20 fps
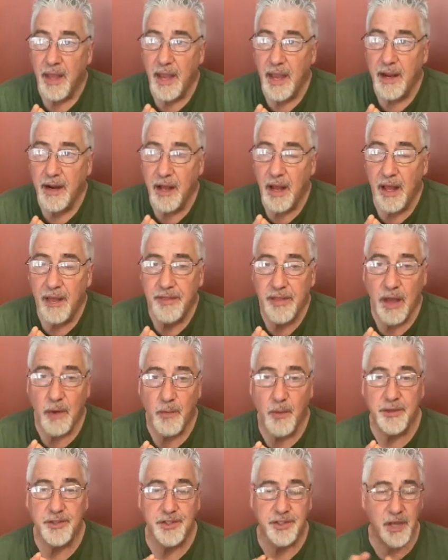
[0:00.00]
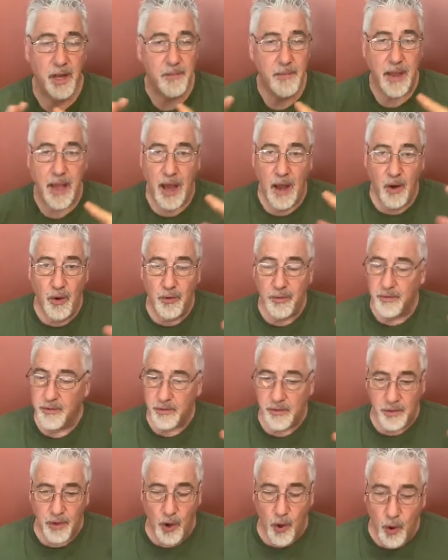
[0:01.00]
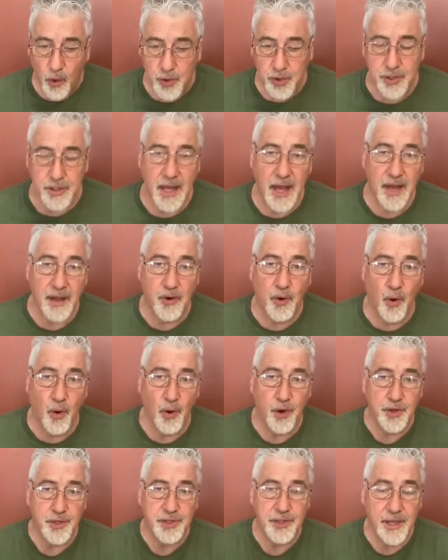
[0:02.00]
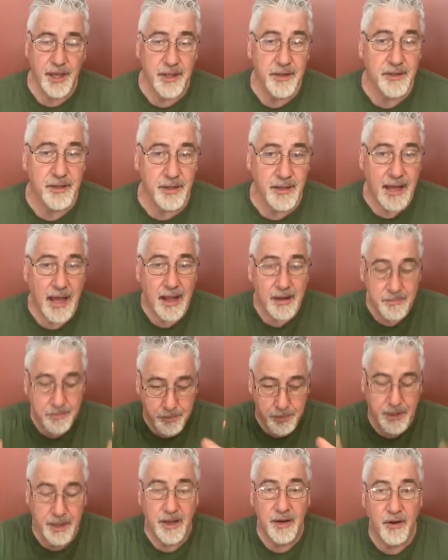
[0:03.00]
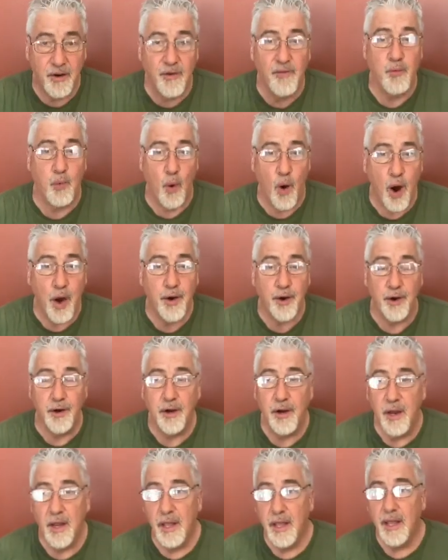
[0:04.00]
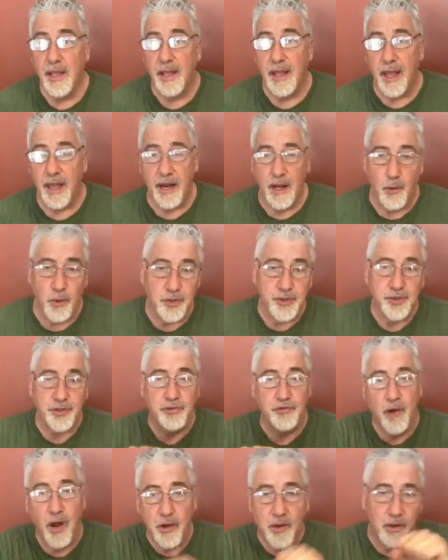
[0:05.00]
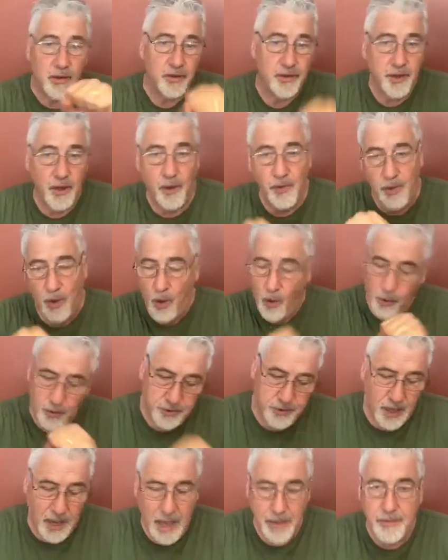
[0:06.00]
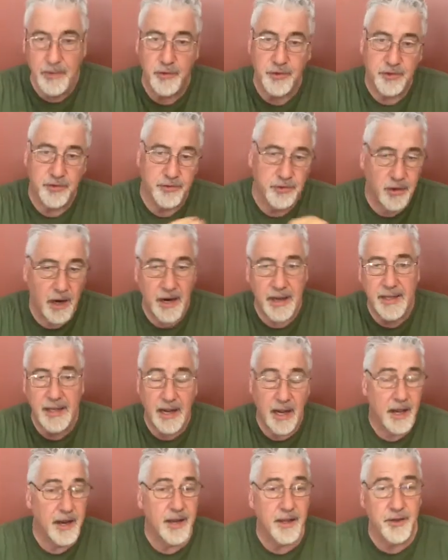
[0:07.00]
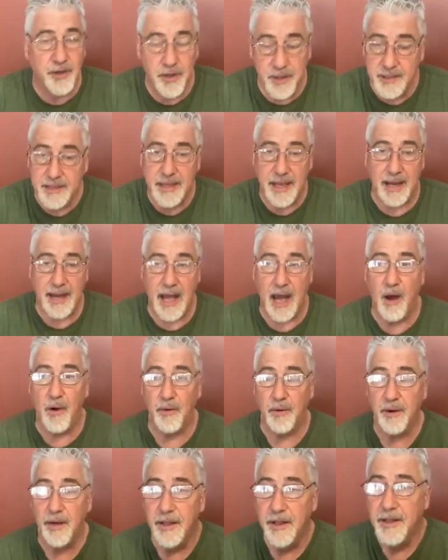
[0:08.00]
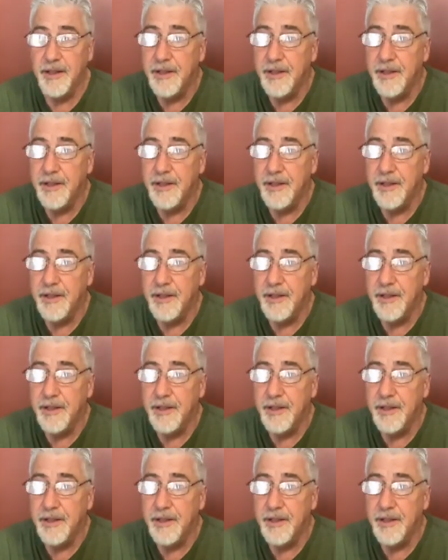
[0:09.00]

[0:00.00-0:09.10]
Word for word: And uh, they would somehow coax that horse into that pit of water, and it would struggle, you know, the whole time. It would try to get, and it couldn't get out.